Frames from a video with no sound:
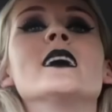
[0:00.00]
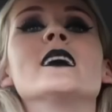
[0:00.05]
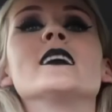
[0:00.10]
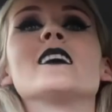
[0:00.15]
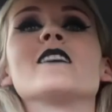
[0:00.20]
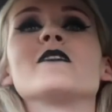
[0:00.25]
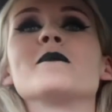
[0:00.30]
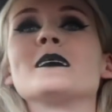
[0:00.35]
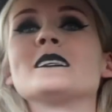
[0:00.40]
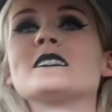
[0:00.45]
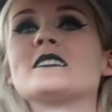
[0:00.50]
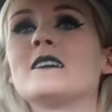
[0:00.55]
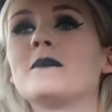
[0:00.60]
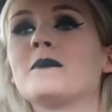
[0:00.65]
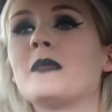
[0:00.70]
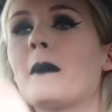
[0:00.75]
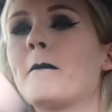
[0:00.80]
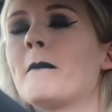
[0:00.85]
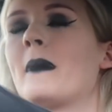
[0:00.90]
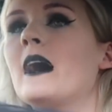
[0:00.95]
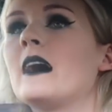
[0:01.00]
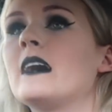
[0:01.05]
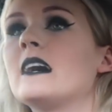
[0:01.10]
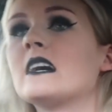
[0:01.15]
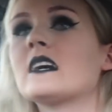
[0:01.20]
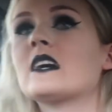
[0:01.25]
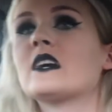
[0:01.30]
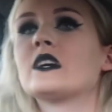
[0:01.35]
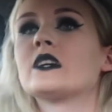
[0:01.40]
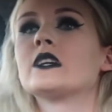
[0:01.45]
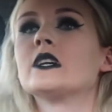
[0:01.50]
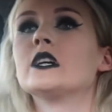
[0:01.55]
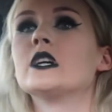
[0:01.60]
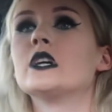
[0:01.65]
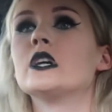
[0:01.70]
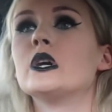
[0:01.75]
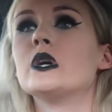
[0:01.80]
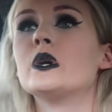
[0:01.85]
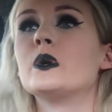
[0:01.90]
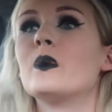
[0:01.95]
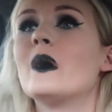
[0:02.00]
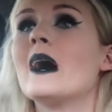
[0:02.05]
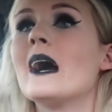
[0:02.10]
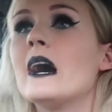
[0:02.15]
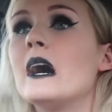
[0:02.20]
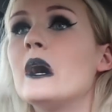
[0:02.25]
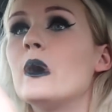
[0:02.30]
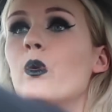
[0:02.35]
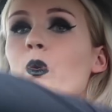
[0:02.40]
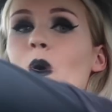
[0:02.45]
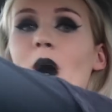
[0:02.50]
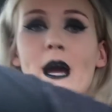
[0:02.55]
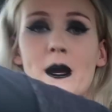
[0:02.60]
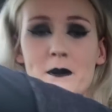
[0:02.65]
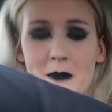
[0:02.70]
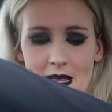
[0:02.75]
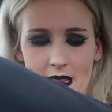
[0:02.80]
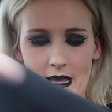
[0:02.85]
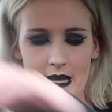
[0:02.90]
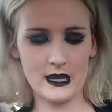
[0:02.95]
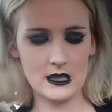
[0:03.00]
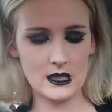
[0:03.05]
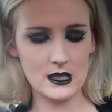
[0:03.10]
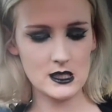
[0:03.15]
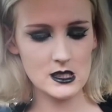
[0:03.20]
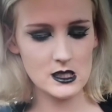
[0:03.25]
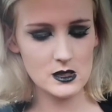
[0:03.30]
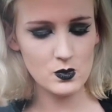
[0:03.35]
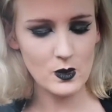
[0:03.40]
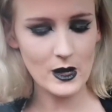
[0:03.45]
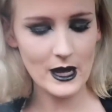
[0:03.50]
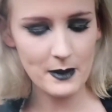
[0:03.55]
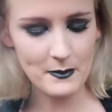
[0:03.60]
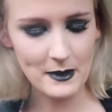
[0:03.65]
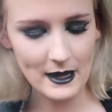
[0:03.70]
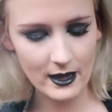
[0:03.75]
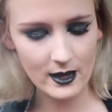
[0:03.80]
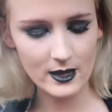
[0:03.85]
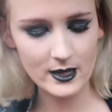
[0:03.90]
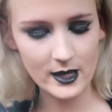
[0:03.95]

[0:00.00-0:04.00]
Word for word: And I've messed up that park. Wow, why am I like this? Why am I